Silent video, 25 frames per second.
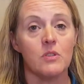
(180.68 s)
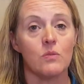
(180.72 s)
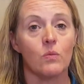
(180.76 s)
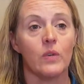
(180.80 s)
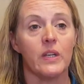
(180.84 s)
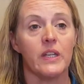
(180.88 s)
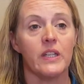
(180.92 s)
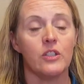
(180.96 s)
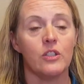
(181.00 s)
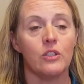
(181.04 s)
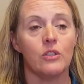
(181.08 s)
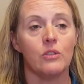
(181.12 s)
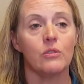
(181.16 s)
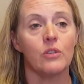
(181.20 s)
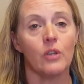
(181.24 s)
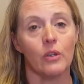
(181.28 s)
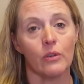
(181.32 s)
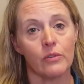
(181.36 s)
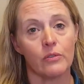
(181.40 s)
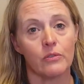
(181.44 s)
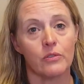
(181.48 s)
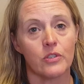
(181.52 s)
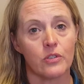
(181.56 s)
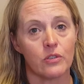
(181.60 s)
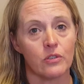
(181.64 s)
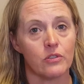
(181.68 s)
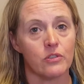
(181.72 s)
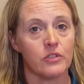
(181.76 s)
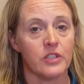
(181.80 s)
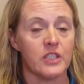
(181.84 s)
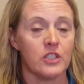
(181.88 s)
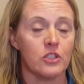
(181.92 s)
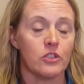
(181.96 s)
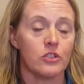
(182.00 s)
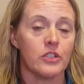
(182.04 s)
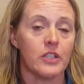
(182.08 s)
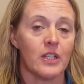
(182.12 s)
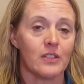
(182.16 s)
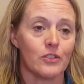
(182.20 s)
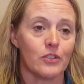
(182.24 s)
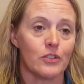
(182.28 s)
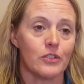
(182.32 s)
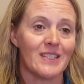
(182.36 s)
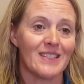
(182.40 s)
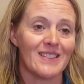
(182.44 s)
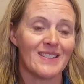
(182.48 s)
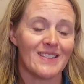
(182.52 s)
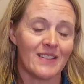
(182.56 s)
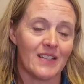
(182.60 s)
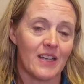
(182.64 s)
when you go through surgery and your doctor
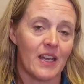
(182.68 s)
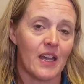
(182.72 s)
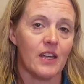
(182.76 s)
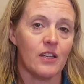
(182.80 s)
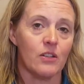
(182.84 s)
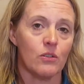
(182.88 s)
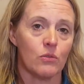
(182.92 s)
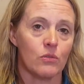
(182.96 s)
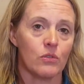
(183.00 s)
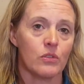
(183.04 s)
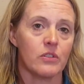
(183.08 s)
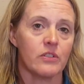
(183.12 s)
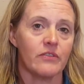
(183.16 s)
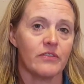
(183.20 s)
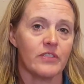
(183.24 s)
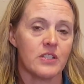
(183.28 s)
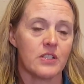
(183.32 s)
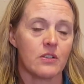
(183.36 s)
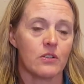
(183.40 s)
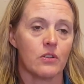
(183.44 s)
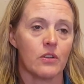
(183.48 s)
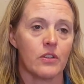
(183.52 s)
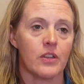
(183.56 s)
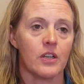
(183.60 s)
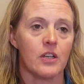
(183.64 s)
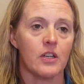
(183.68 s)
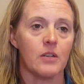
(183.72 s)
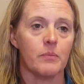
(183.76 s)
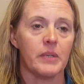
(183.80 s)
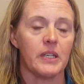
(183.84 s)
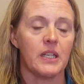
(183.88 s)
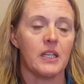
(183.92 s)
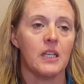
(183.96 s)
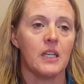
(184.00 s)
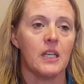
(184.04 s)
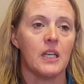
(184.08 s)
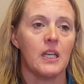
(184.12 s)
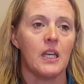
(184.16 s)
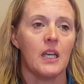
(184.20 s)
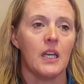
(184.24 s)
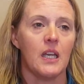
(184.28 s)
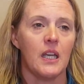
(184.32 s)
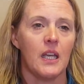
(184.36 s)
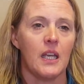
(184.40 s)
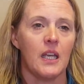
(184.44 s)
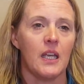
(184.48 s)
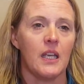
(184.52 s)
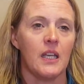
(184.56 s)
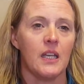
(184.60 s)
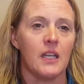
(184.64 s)
does not order physical therapy,
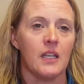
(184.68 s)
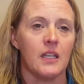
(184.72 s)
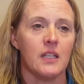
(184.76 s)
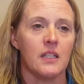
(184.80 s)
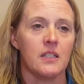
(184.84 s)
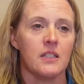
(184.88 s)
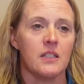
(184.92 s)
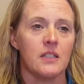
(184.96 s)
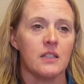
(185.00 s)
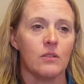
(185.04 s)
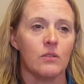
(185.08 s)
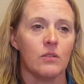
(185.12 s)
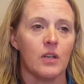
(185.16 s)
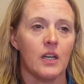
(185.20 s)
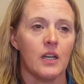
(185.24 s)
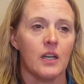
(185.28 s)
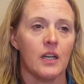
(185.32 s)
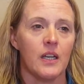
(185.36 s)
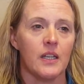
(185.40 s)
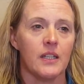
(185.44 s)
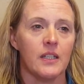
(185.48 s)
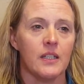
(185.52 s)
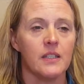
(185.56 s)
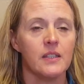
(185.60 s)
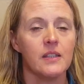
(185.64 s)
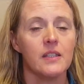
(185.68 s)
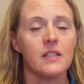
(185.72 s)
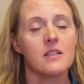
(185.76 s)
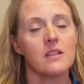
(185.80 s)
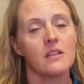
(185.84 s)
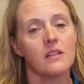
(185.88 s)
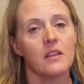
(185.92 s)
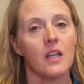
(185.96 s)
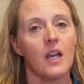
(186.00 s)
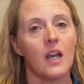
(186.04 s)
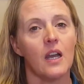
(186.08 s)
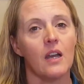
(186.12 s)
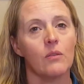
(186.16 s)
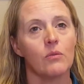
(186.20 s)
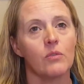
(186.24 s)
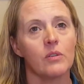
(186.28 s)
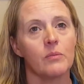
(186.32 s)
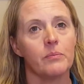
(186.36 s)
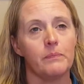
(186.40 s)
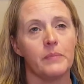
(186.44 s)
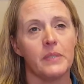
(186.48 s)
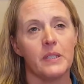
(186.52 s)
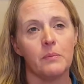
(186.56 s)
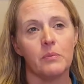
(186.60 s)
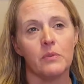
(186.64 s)
and I get this a lot where
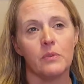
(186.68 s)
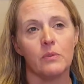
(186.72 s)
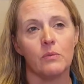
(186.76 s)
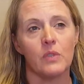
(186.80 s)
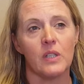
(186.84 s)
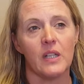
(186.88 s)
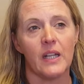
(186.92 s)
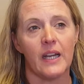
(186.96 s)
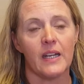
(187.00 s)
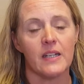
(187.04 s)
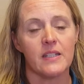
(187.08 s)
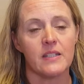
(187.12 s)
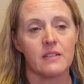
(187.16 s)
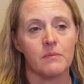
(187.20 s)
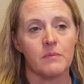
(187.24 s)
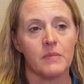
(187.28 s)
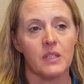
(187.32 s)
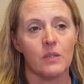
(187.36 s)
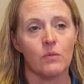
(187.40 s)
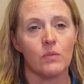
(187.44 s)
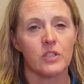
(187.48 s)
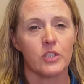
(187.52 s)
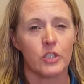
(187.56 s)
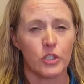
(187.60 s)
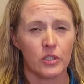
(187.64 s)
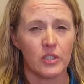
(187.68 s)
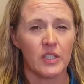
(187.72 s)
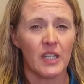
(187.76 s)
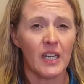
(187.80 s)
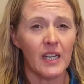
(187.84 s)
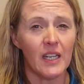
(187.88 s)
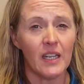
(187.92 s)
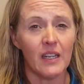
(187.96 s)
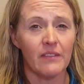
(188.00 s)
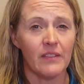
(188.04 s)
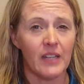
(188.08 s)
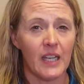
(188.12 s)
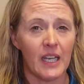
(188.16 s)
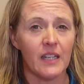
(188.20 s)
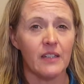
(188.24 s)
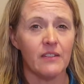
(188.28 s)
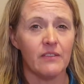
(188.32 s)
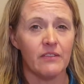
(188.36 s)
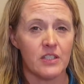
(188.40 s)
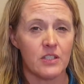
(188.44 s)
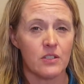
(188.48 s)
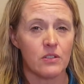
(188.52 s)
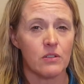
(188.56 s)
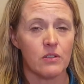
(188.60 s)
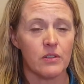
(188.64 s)
people will ask me, well, should I have had
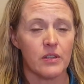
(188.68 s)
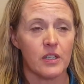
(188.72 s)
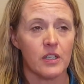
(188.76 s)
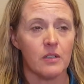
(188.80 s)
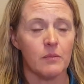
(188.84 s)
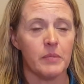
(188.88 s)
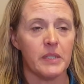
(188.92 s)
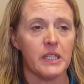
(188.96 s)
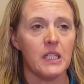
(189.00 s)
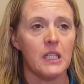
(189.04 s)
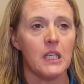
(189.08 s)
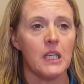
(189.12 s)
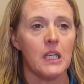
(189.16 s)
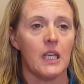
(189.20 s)
physical therapy?